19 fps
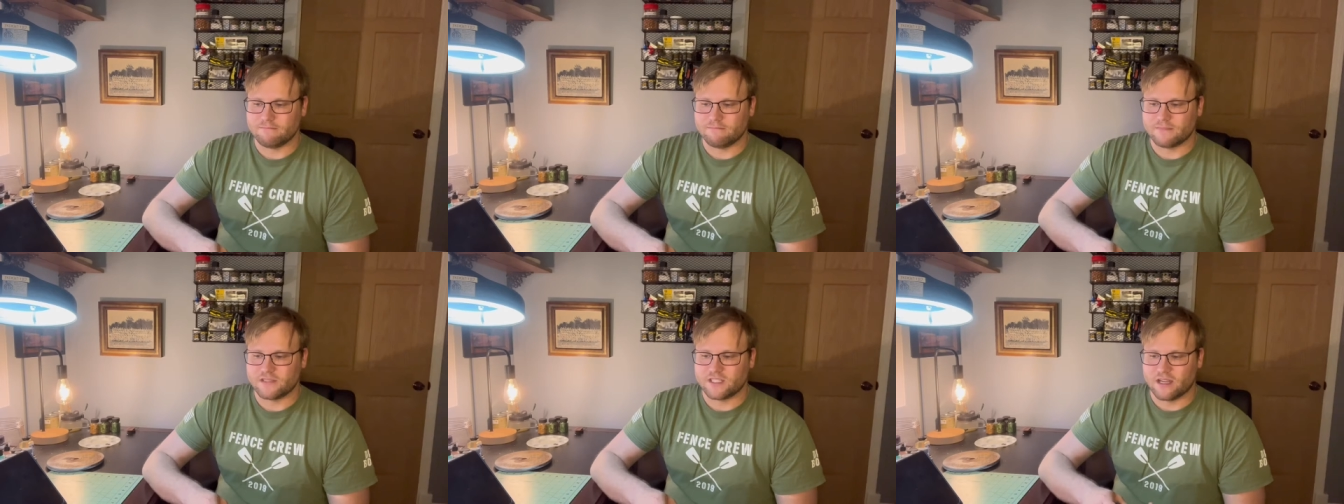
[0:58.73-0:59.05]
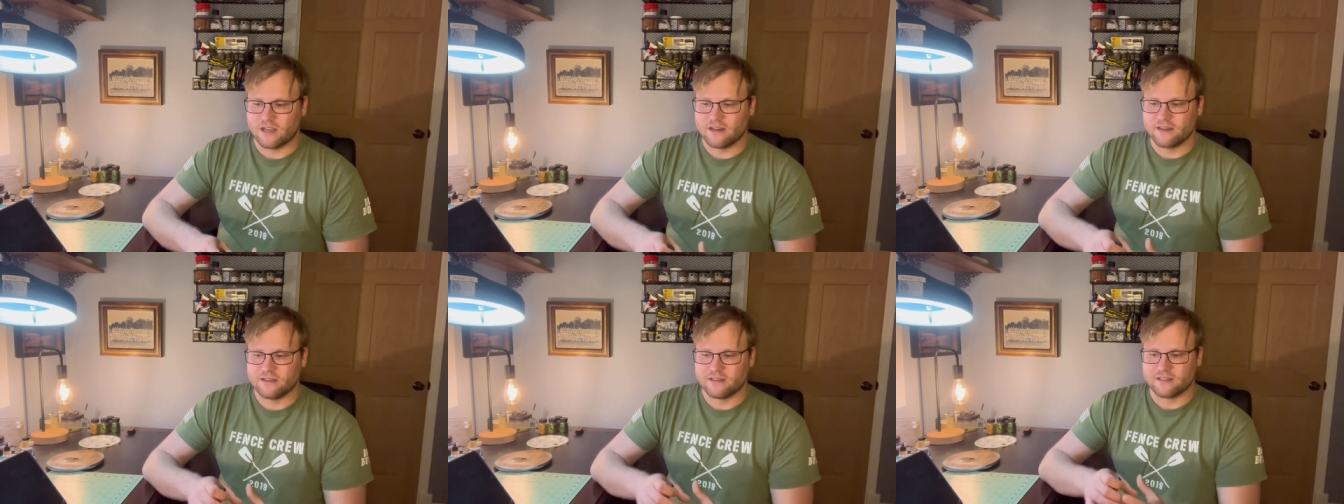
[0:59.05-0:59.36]

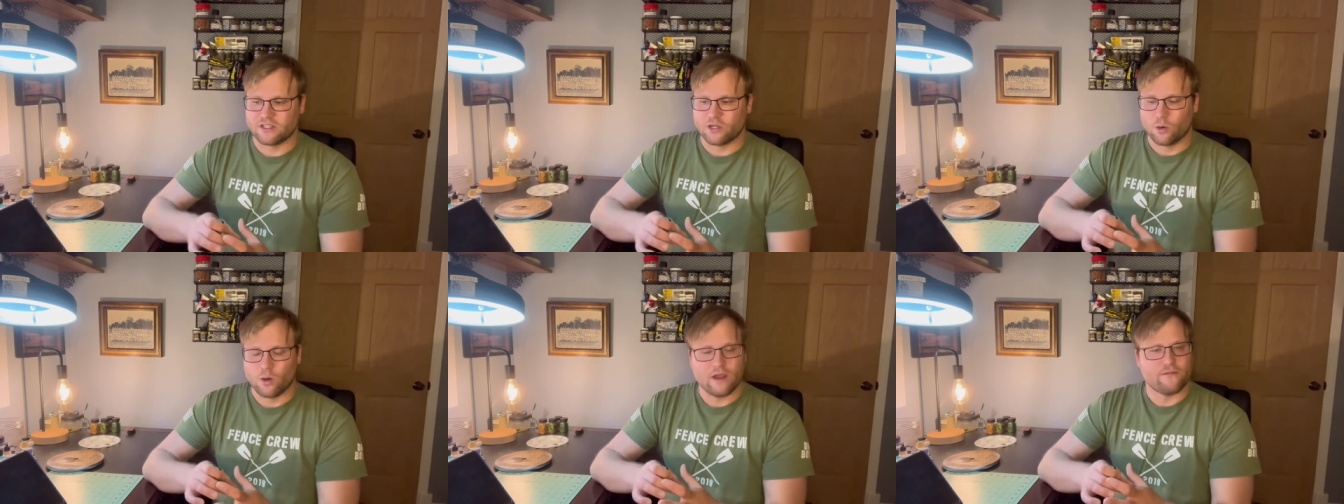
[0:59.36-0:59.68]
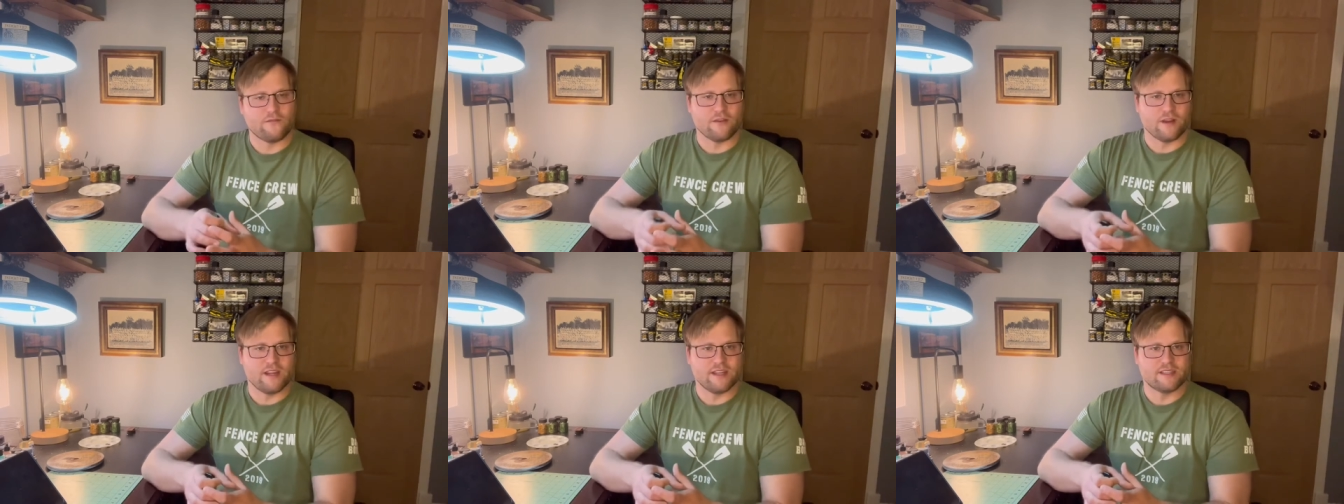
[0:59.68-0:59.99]
son's toy
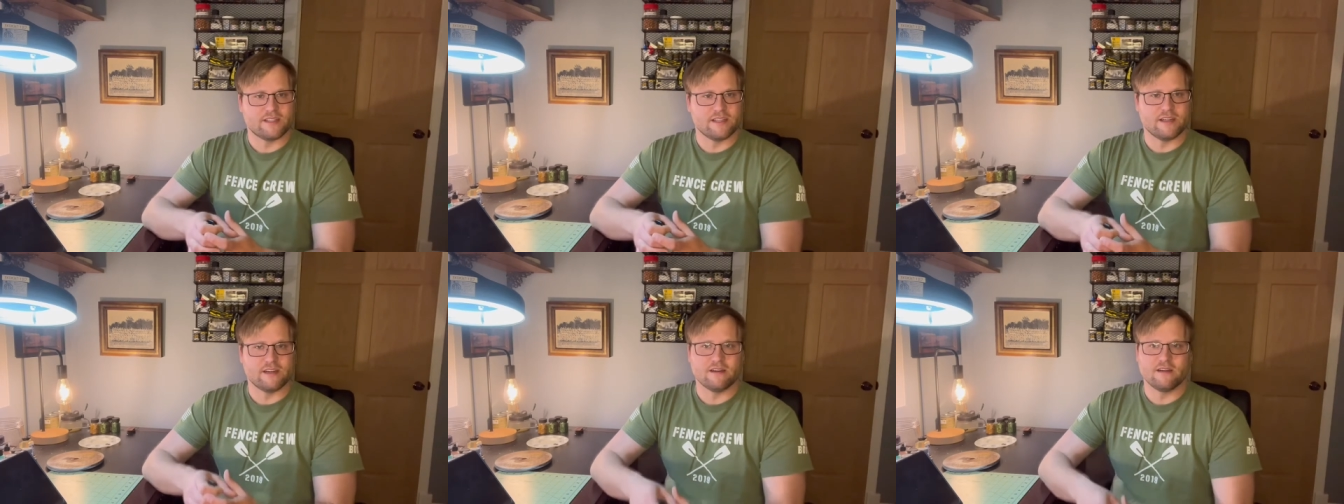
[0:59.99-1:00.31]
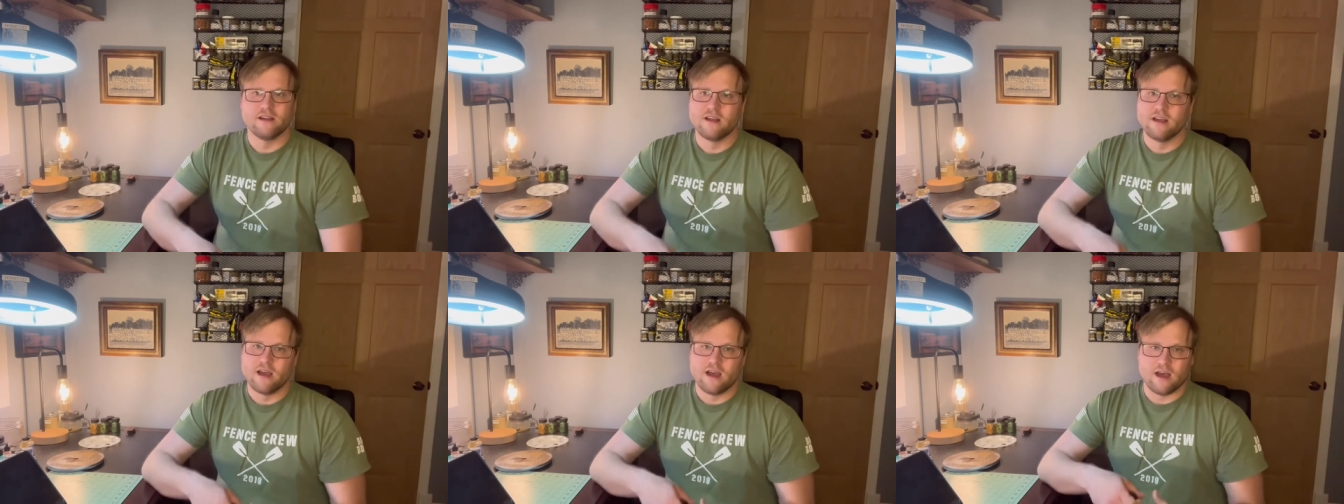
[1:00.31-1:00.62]
for
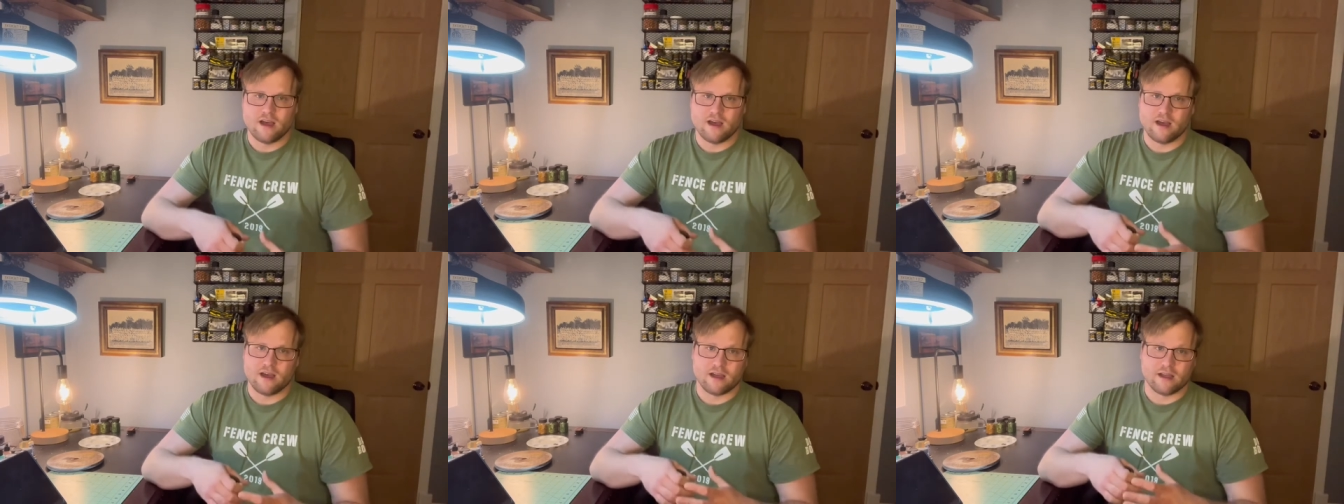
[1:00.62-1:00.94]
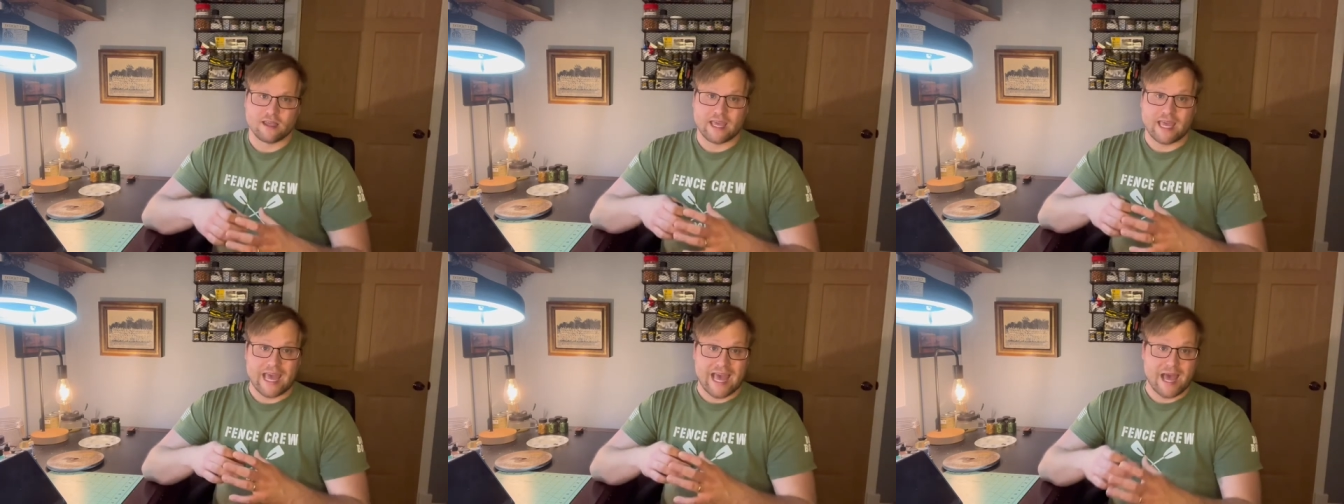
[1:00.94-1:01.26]
Easter, uh,
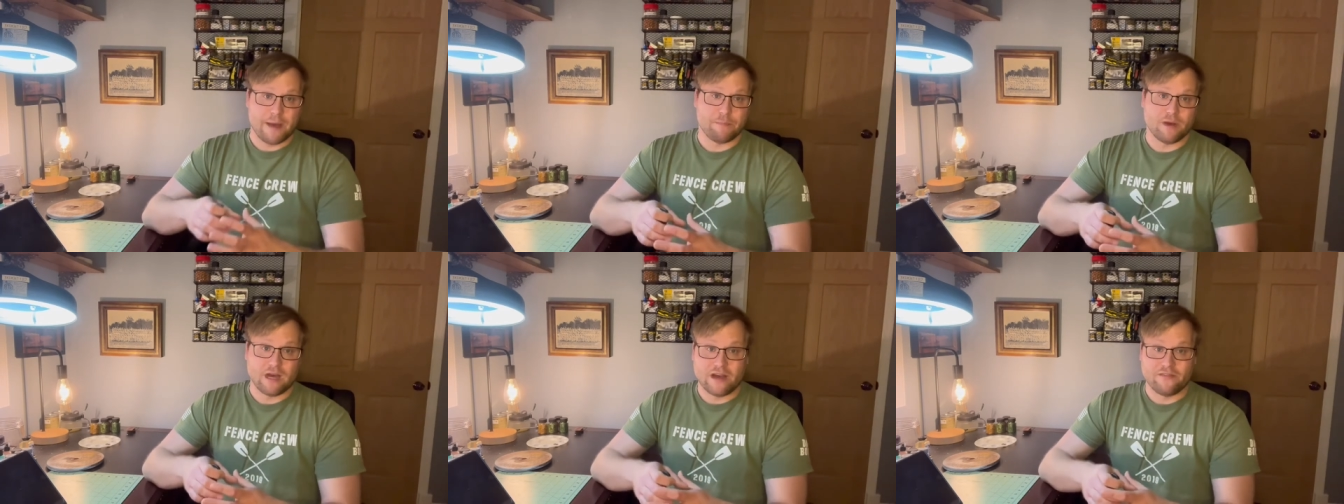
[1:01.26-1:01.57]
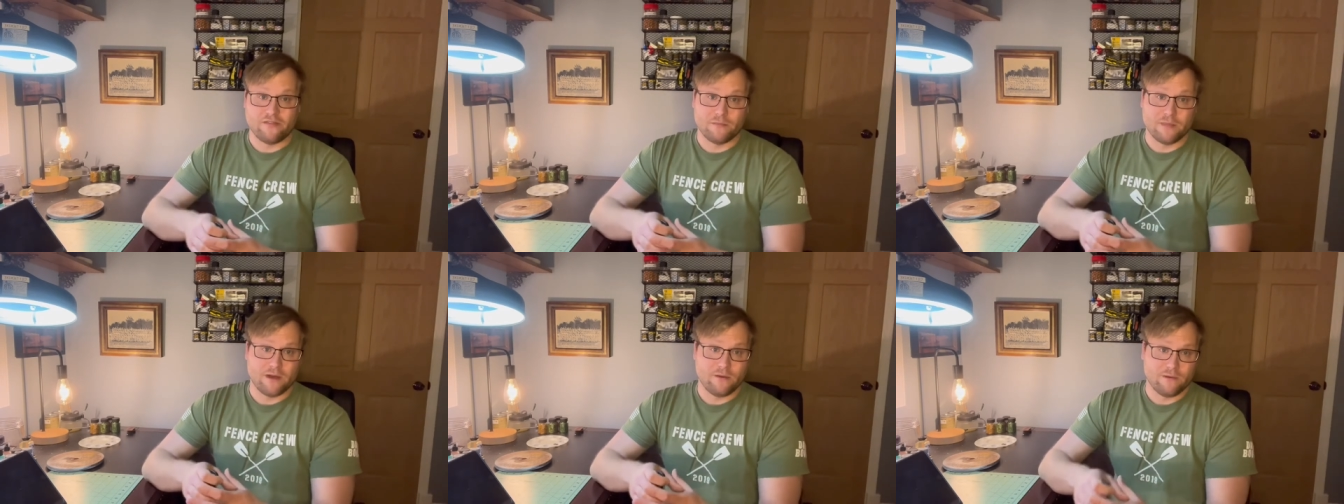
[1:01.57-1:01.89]
cap
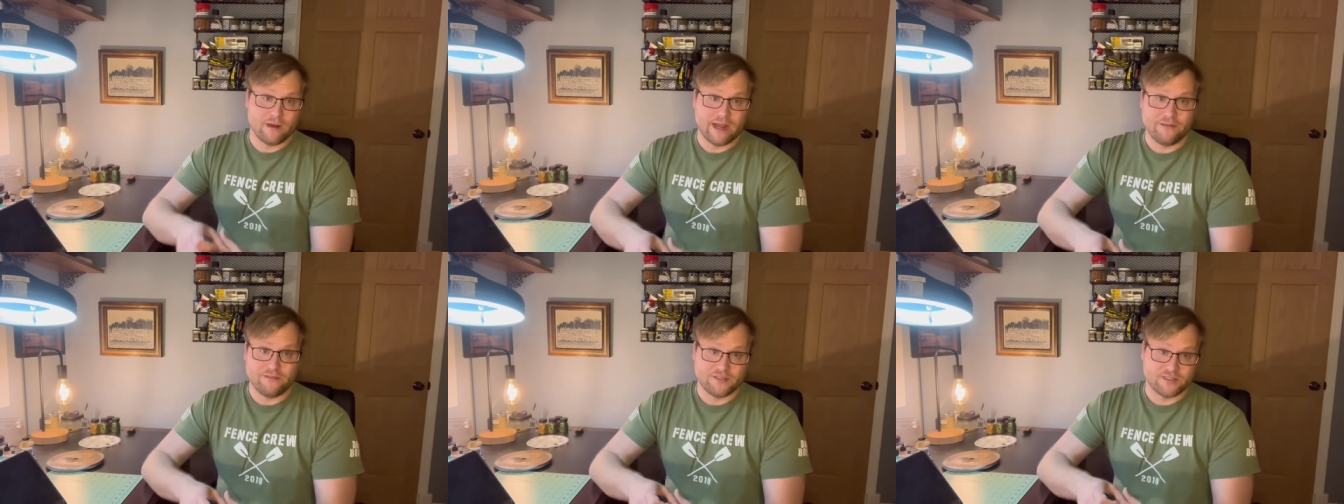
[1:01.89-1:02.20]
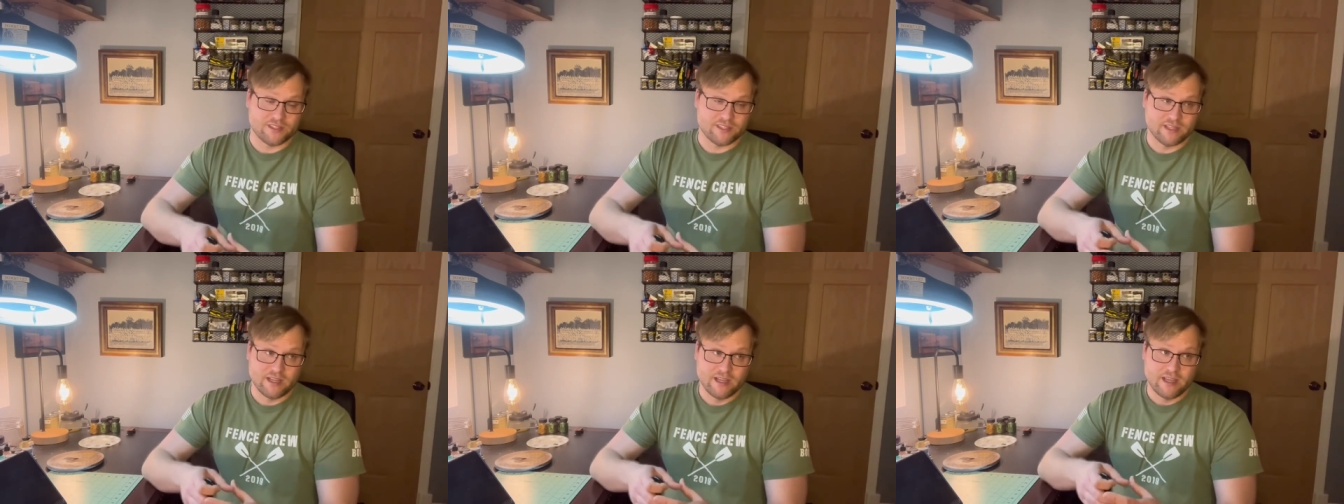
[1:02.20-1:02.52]
off of my
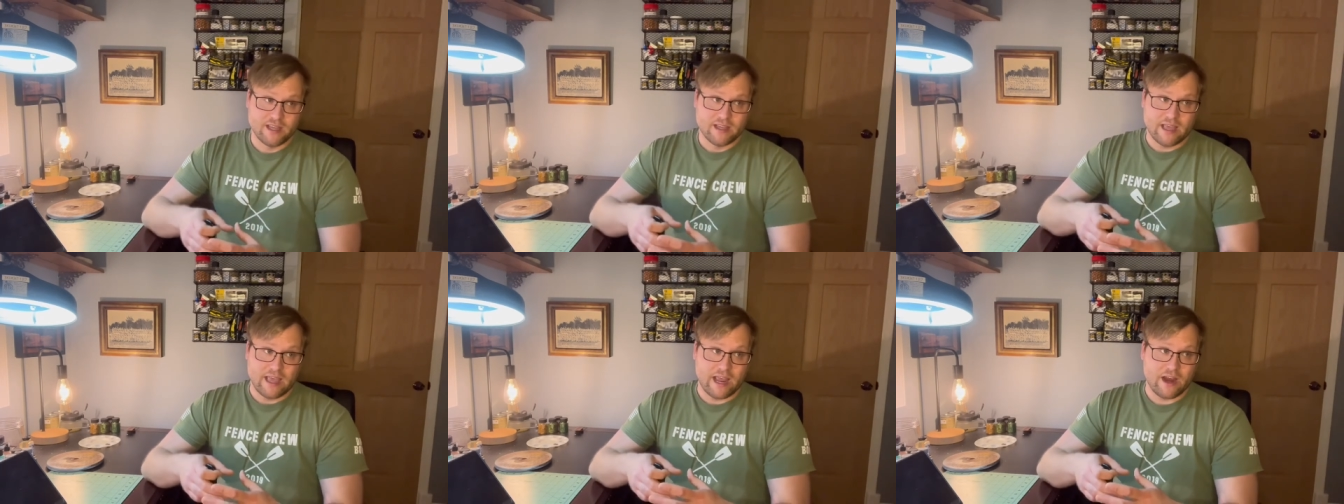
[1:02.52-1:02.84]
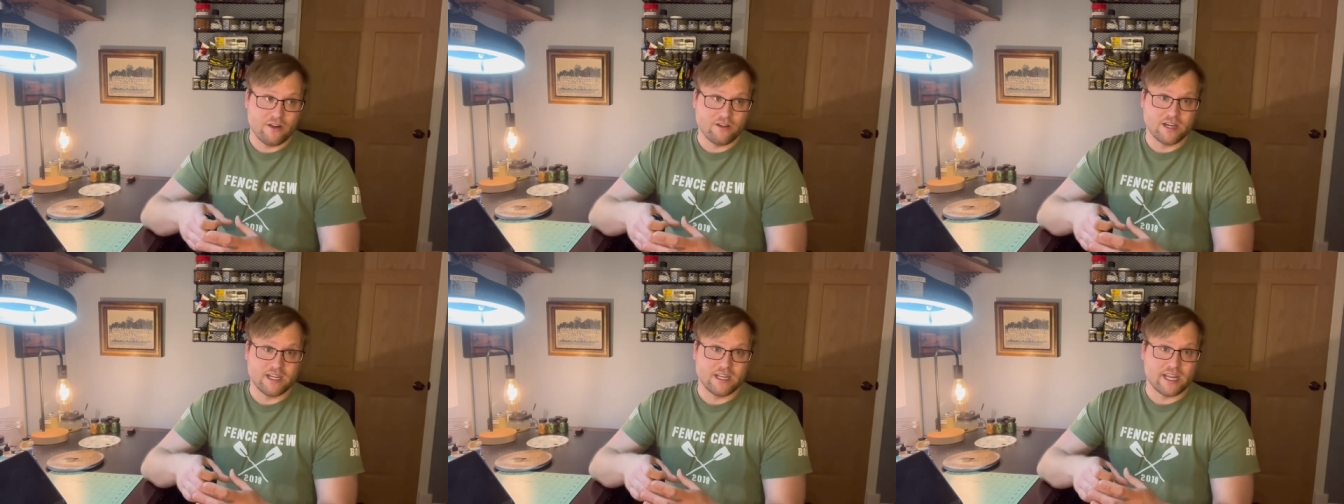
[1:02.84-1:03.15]
wife's
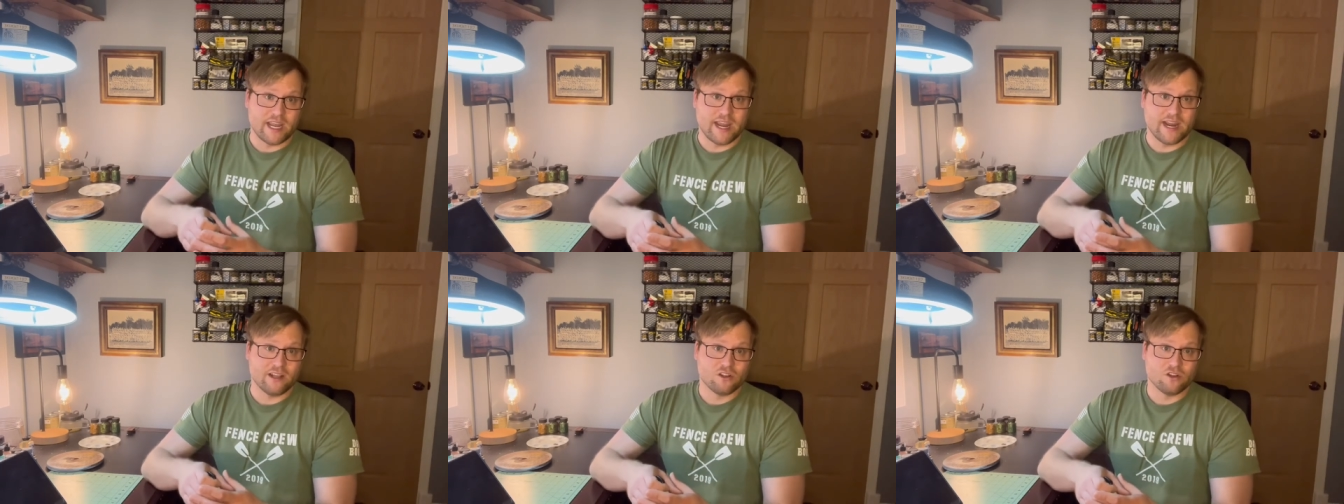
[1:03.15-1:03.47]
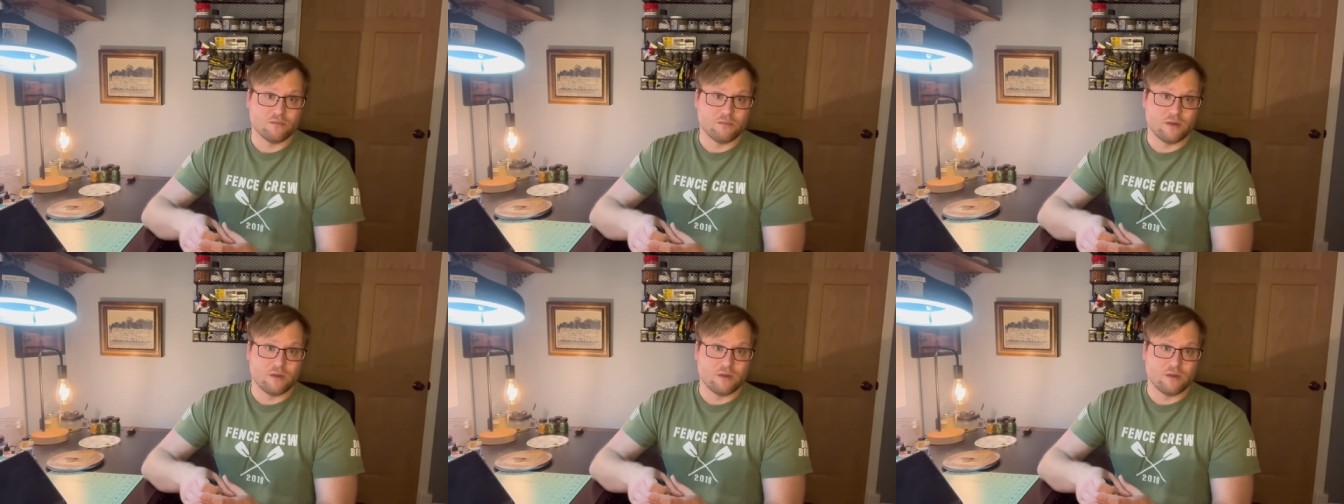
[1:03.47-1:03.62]
hair detangler